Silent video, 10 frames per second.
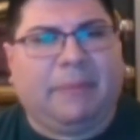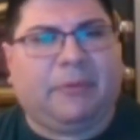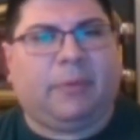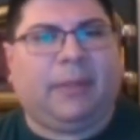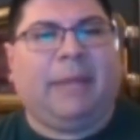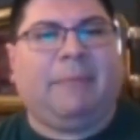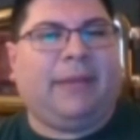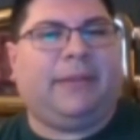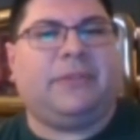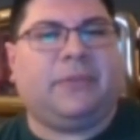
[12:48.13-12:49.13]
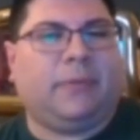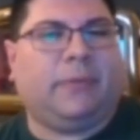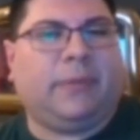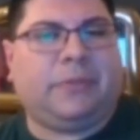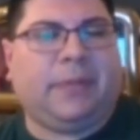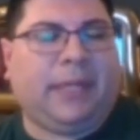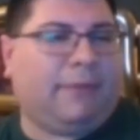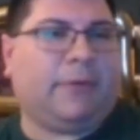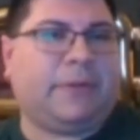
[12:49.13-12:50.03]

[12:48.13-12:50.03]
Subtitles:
be able to relay methods through which we govern